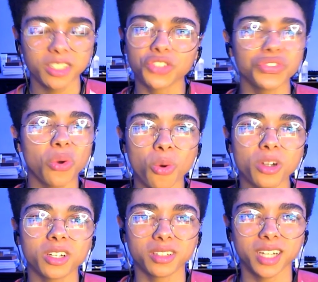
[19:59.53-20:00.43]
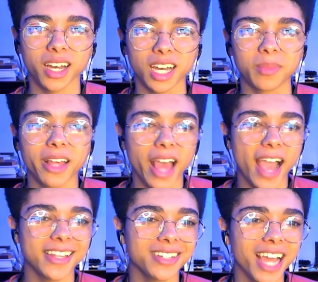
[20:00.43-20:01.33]
You feel horny all the time,
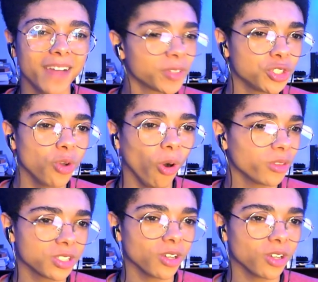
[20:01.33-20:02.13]
and then you have to do all these.